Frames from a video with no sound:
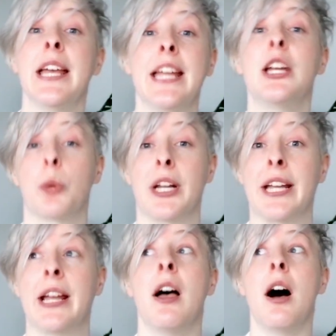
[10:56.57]

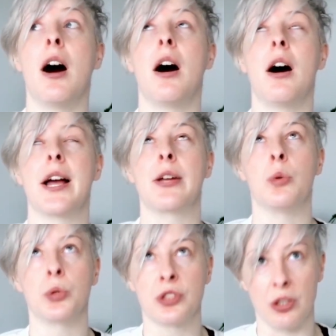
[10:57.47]
Equally, I
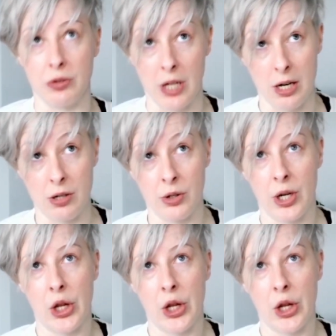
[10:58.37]
also know